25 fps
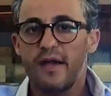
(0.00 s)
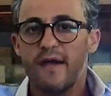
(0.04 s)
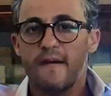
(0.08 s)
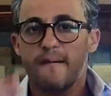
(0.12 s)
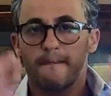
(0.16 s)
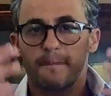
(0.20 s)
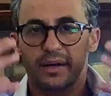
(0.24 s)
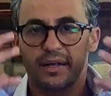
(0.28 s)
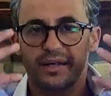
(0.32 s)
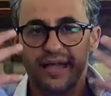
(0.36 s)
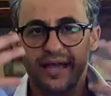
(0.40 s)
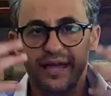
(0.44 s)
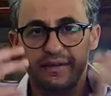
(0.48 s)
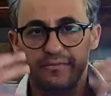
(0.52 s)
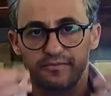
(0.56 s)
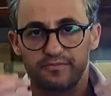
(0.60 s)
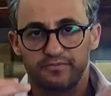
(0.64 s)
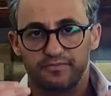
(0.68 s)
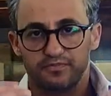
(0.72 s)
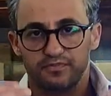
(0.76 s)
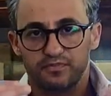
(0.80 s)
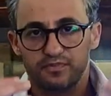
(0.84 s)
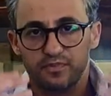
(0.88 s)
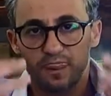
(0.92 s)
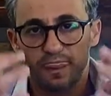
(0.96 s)
But then
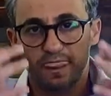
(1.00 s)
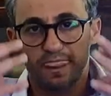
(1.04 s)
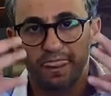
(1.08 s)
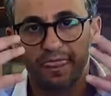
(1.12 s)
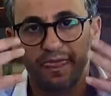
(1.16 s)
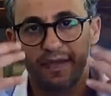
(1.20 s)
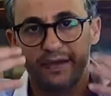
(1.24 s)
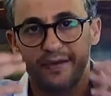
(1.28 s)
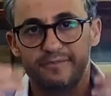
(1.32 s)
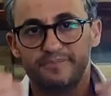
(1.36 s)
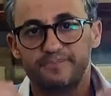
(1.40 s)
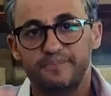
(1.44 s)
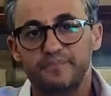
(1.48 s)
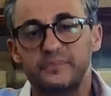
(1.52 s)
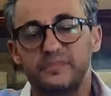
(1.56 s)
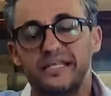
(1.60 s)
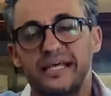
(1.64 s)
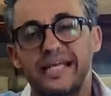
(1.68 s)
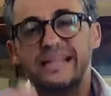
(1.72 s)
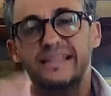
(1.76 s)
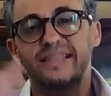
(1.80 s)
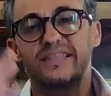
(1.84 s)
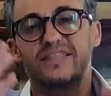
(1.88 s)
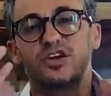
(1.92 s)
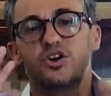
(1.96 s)

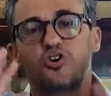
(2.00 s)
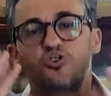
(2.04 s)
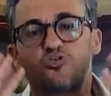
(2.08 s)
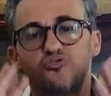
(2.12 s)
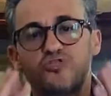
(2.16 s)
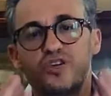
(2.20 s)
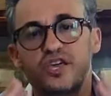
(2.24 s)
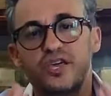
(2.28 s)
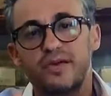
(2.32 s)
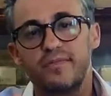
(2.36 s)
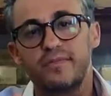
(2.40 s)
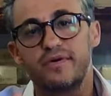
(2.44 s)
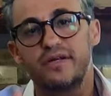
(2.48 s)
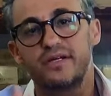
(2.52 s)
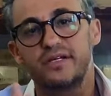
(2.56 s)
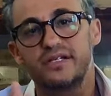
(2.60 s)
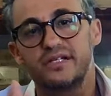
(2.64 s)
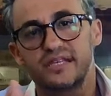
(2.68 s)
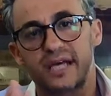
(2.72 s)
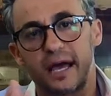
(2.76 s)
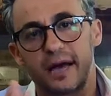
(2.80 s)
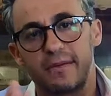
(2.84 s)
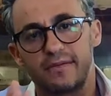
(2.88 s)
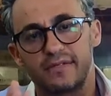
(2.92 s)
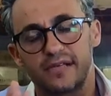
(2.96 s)
the
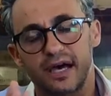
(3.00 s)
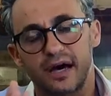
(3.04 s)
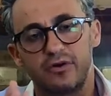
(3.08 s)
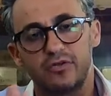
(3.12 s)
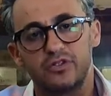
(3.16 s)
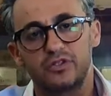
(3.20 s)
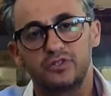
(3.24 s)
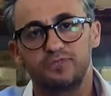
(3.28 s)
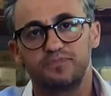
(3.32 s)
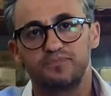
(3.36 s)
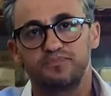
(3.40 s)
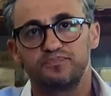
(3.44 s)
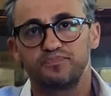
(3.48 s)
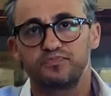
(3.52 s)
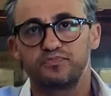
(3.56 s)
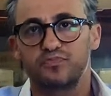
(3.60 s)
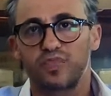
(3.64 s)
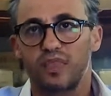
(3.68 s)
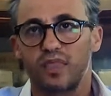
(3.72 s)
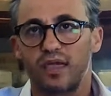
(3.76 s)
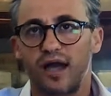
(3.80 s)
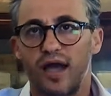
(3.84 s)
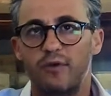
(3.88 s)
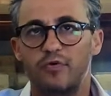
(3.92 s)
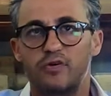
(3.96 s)
creaminess comes out.
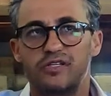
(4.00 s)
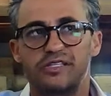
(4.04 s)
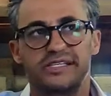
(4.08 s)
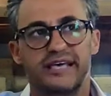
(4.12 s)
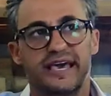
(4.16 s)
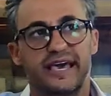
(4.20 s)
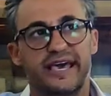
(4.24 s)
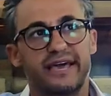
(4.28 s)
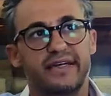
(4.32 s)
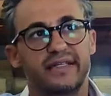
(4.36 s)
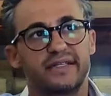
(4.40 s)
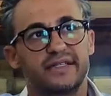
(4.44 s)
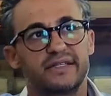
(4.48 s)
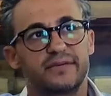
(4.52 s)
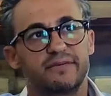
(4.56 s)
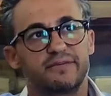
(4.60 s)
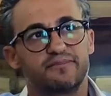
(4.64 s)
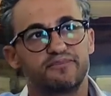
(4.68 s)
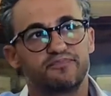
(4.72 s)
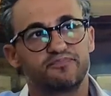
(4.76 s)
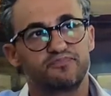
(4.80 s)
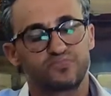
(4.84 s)
I would say it's